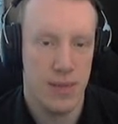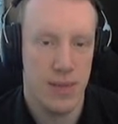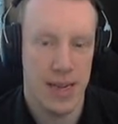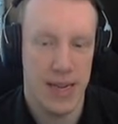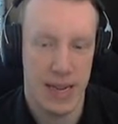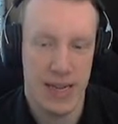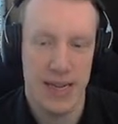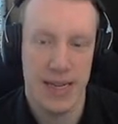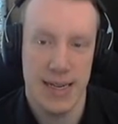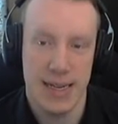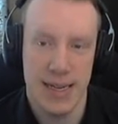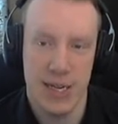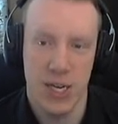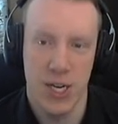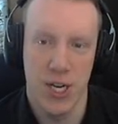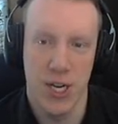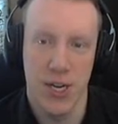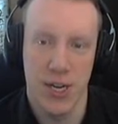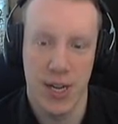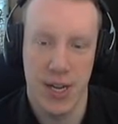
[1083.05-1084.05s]
But yeah,
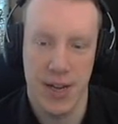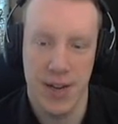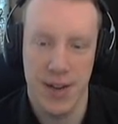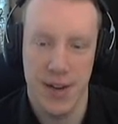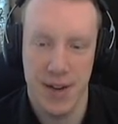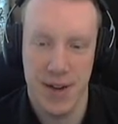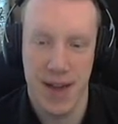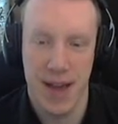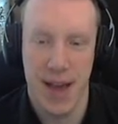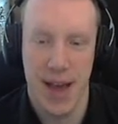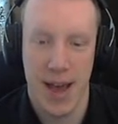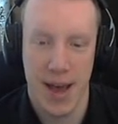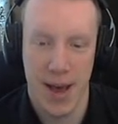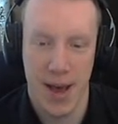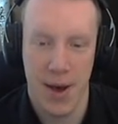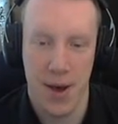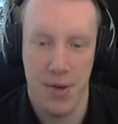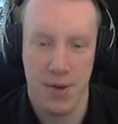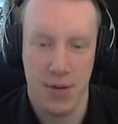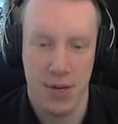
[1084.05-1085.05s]
look on
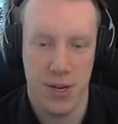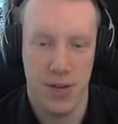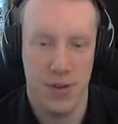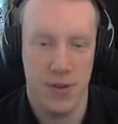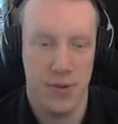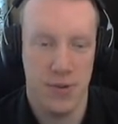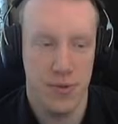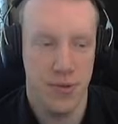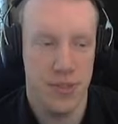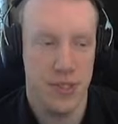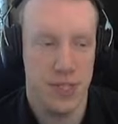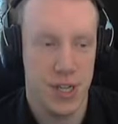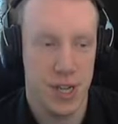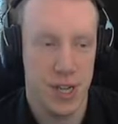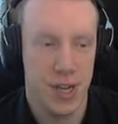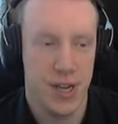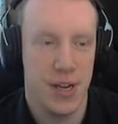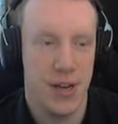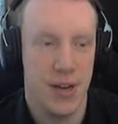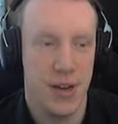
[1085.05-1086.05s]
how close
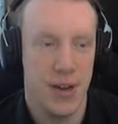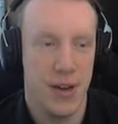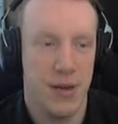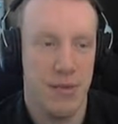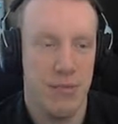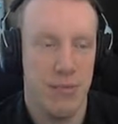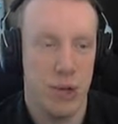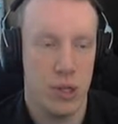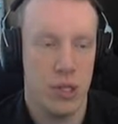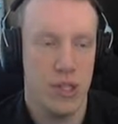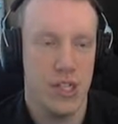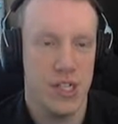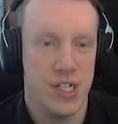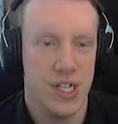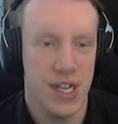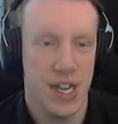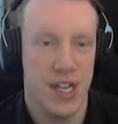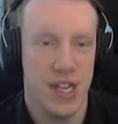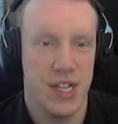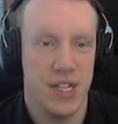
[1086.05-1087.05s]

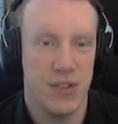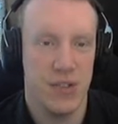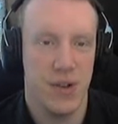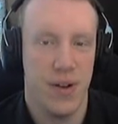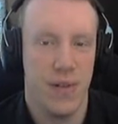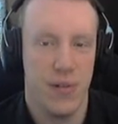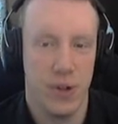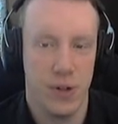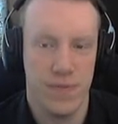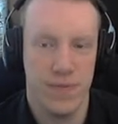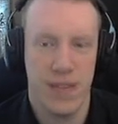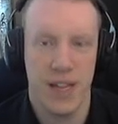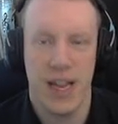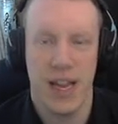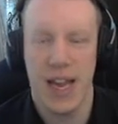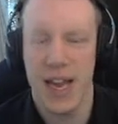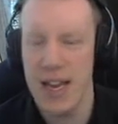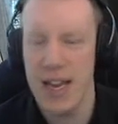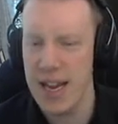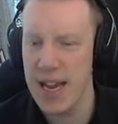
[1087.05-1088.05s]
Boulders is to
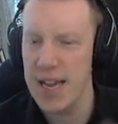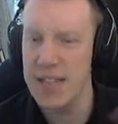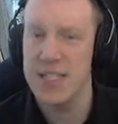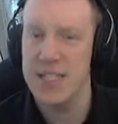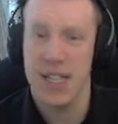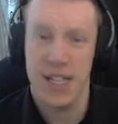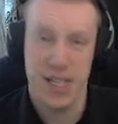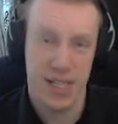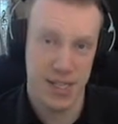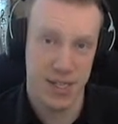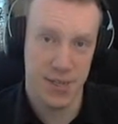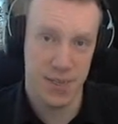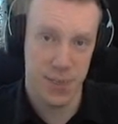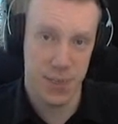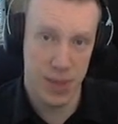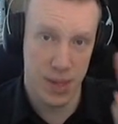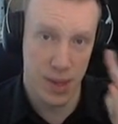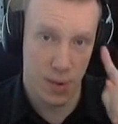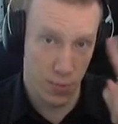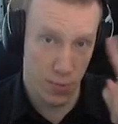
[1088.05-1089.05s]
evolving. And as said,
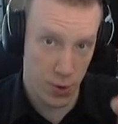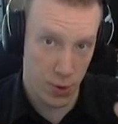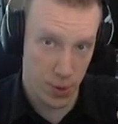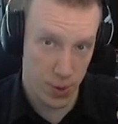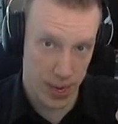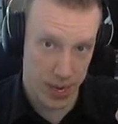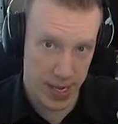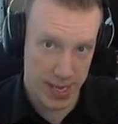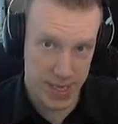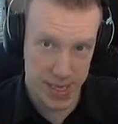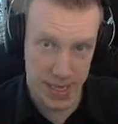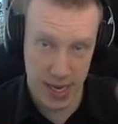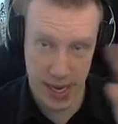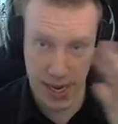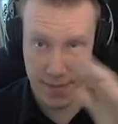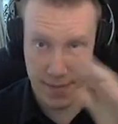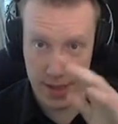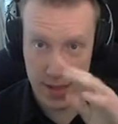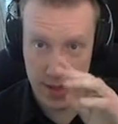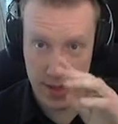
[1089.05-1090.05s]
the rule is the
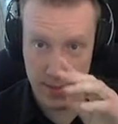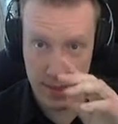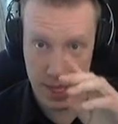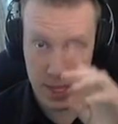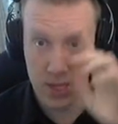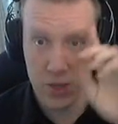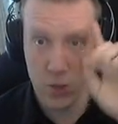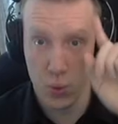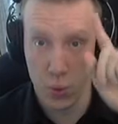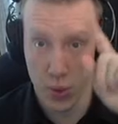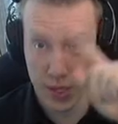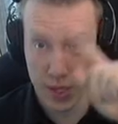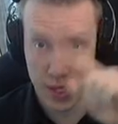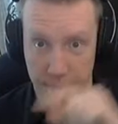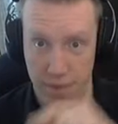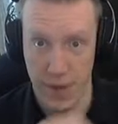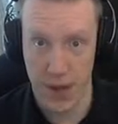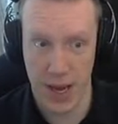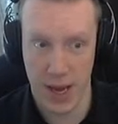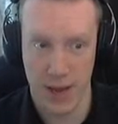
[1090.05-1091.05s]
level limit
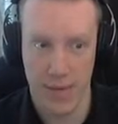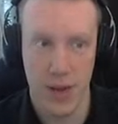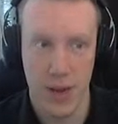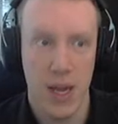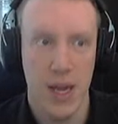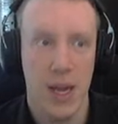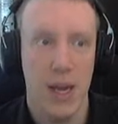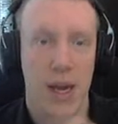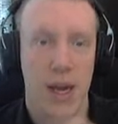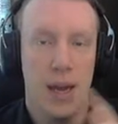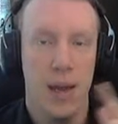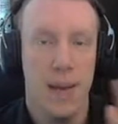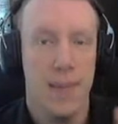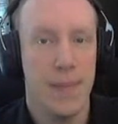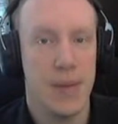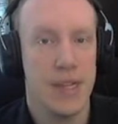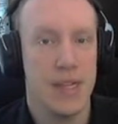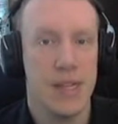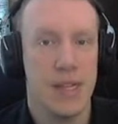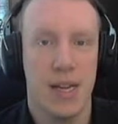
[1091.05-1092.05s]
25.
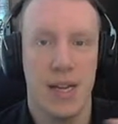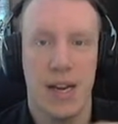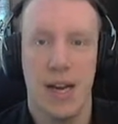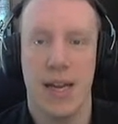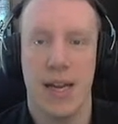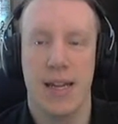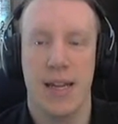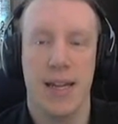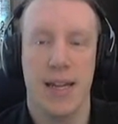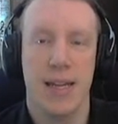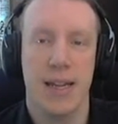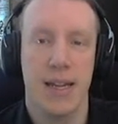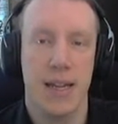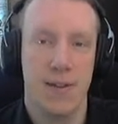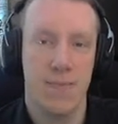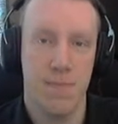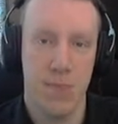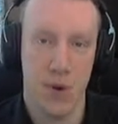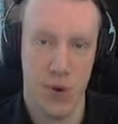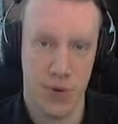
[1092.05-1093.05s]
Means that I can
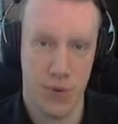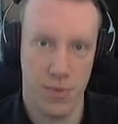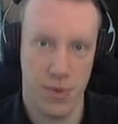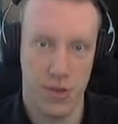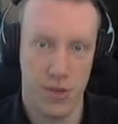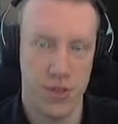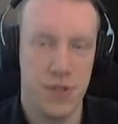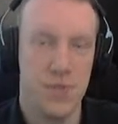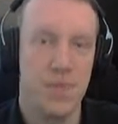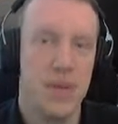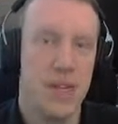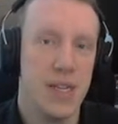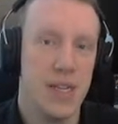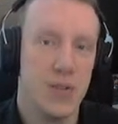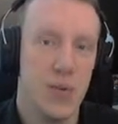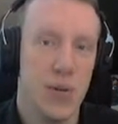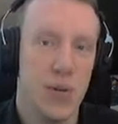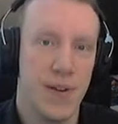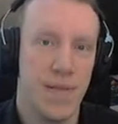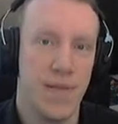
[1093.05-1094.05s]
get Pokemon to be
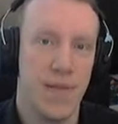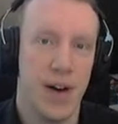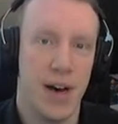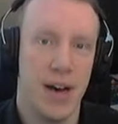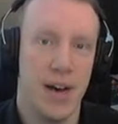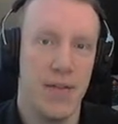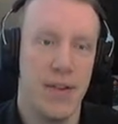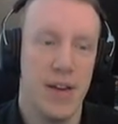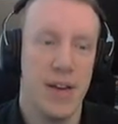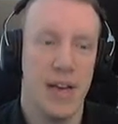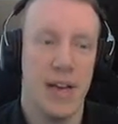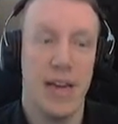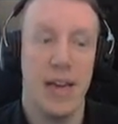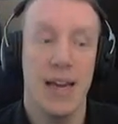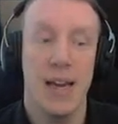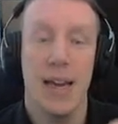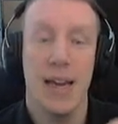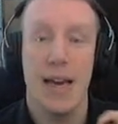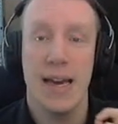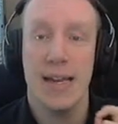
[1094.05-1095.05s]
25
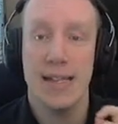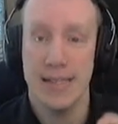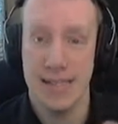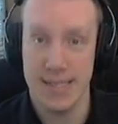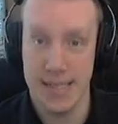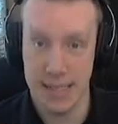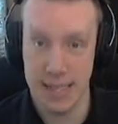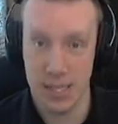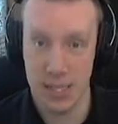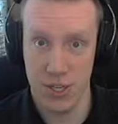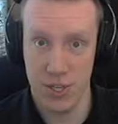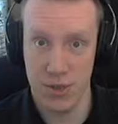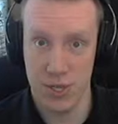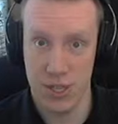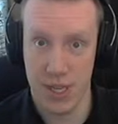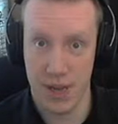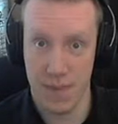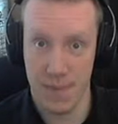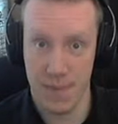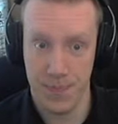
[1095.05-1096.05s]
and still
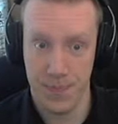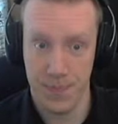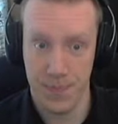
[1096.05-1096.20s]
use them.